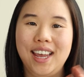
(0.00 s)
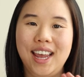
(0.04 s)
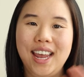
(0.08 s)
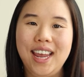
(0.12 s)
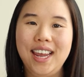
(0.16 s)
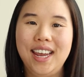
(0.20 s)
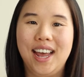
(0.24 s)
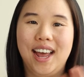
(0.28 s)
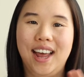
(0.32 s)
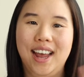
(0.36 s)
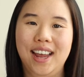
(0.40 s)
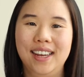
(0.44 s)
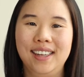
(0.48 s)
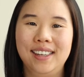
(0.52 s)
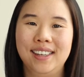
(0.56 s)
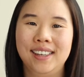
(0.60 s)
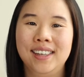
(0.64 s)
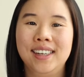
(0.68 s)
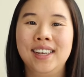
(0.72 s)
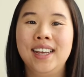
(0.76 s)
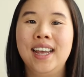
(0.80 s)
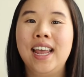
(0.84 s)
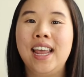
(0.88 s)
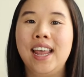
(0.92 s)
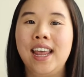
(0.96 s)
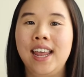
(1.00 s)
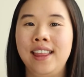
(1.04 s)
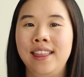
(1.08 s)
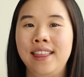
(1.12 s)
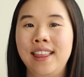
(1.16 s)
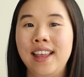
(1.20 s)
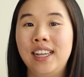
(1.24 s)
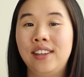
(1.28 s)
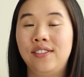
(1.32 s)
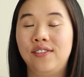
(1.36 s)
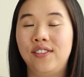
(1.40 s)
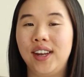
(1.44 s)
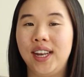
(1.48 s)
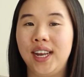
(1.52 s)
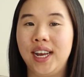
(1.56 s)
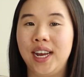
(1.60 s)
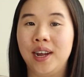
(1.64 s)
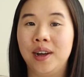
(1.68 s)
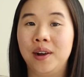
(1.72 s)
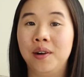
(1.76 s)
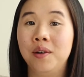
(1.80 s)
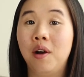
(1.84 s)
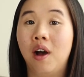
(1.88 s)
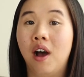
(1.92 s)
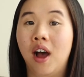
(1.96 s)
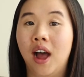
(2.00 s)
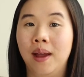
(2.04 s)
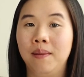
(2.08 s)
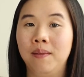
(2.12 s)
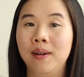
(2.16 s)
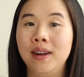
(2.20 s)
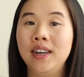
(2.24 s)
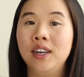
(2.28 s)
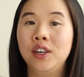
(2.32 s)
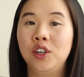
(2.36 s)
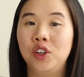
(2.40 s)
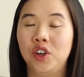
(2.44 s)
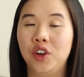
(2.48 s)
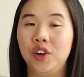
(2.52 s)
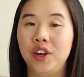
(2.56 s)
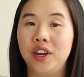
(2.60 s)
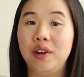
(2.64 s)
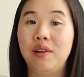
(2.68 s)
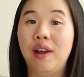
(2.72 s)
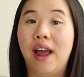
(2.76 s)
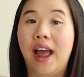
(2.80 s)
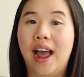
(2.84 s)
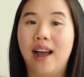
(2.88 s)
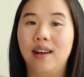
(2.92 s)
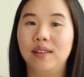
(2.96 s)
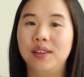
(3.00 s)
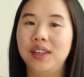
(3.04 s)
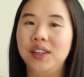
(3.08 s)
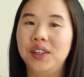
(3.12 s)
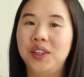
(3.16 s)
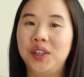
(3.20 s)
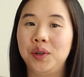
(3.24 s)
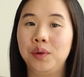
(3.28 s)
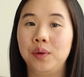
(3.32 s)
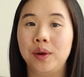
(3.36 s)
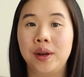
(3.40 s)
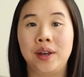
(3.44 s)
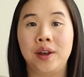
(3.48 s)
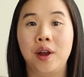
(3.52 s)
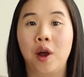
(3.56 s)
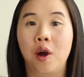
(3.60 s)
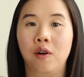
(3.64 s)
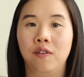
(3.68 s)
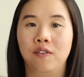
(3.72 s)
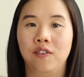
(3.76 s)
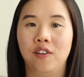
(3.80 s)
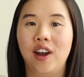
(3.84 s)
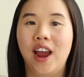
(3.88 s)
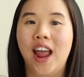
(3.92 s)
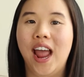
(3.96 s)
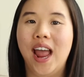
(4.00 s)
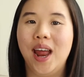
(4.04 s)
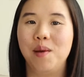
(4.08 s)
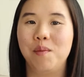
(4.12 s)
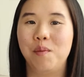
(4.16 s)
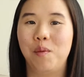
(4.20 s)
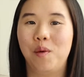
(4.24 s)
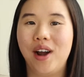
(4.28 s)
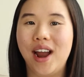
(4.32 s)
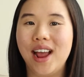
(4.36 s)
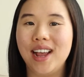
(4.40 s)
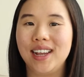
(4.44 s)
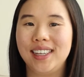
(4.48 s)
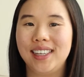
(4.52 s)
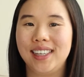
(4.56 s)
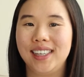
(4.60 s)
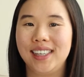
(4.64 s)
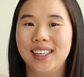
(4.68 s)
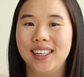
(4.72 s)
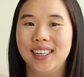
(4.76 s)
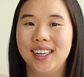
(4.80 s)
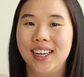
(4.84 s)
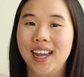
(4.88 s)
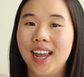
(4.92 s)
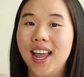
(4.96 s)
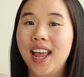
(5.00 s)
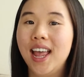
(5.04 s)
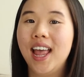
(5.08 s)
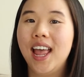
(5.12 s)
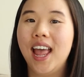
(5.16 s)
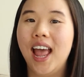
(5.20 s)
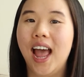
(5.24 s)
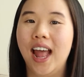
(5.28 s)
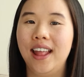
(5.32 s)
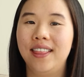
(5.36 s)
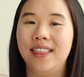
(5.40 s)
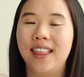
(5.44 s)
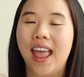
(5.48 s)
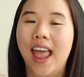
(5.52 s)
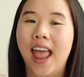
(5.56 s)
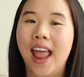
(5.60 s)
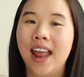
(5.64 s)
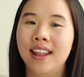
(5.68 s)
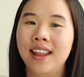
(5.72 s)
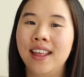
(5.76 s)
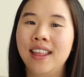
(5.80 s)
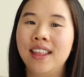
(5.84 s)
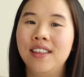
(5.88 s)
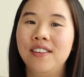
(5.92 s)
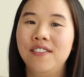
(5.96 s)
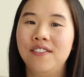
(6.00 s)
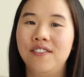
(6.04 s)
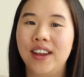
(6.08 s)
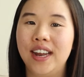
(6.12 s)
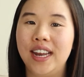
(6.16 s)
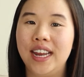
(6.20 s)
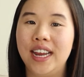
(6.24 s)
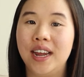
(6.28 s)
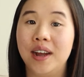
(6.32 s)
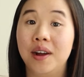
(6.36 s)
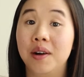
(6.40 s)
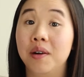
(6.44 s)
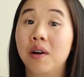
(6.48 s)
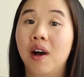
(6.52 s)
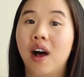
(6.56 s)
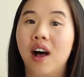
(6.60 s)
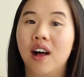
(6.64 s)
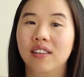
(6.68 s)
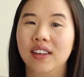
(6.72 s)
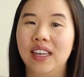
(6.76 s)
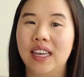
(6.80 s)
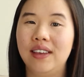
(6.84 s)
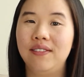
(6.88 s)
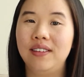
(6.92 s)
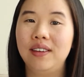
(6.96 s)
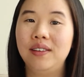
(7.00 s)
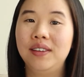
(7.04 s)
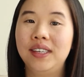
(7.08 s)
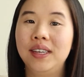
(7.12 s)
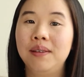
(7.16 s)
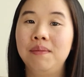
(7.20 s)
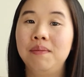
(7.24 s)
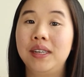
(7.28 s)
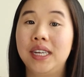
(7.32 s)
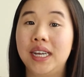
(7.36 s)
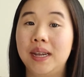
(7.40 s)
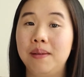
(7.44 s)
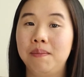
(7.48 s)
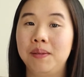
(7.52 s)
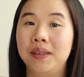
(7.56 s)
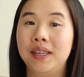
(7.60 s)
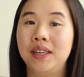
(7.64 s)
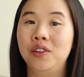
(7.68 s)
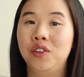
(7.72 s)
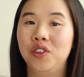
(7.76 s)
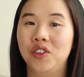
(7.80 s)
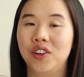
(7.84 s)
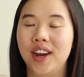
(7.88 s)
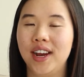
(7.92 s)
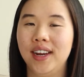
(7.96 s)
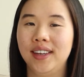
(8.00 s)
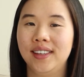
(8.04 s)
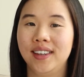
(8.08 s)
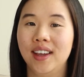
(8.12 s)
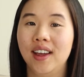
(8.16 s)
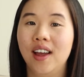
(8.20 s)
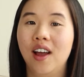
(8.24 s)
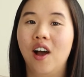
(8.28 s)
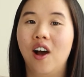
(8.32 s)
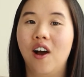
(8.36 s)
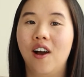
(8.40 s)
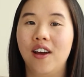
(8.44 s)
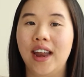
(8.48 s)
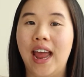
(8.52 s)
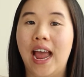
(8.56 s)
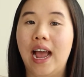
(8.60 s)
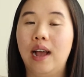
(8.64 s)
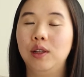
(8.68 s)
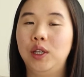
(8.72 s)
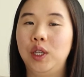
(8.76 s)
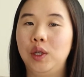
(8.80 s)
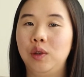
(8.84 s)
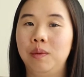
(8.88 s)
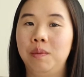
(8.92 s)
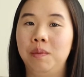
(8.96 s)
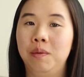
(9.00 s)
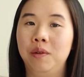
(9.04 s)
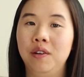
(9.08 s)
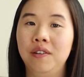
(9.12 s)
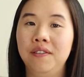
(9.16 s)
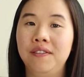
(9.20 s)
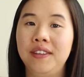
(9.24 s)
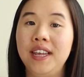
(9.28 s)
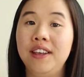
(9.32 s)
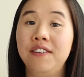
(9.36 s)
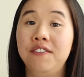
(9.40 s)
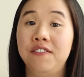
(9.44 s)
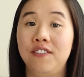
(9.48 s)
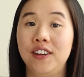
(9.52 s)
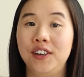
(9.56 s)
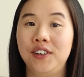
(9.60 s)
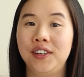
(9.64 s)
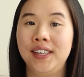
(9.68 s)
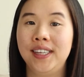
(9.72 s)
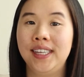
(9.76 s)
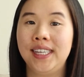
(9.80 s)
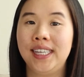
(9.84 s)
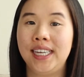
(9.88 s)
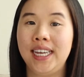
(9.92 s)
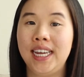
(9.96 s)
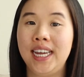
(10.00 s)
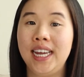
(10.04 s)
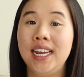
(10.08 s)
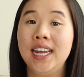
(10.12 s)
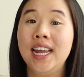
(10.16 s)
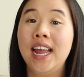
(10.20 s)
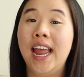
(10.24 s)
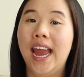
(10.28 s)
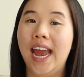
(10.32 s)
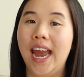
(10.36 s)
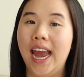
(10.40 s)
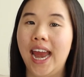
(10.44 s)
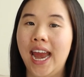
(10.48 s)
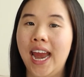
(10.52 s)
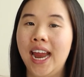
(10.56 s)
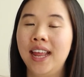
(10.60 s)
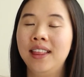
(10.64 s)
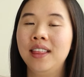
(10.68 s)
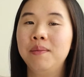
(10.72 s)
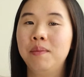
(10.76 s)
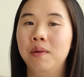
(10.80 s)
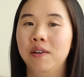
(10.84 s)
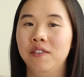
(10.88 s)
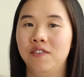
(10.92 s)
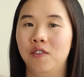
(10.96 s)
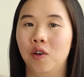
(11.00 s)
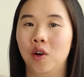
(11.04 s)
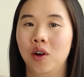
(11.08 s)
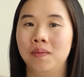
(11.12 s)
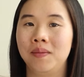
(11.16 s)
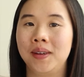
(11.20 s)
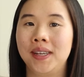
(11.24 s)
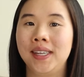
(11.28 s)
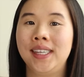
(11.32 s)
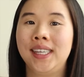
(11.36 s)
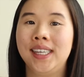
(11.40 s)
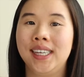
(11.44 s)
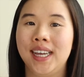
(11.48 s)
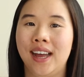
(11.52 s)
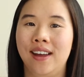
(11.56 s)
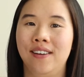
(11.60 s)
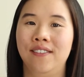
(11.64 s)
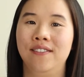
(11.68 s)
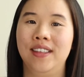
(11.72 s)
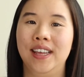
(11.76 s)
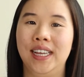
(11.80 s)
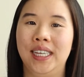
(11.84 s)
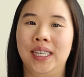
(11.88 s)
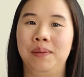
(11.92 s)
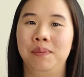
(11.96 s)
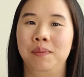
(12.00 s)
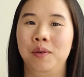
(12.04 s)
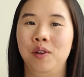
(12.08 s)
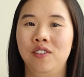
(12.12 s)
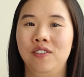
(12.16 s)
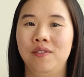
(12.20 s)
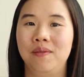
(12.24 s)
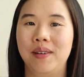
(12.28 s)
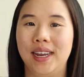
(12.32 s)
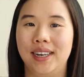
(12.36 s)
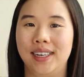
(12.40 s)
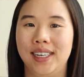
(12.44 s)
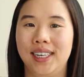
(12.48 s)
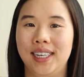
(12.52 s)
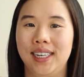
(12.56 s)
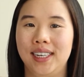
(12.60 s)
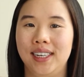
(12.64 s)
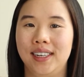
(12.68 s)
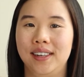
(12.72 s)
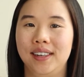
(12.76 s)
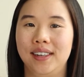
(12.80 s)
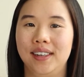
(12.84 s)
Hey guys, in this video, I'm going to show you how to do an overhead press. At the end of the video, I'll give you some tips and tricks on how to improve the efficiency and the performance of this movement.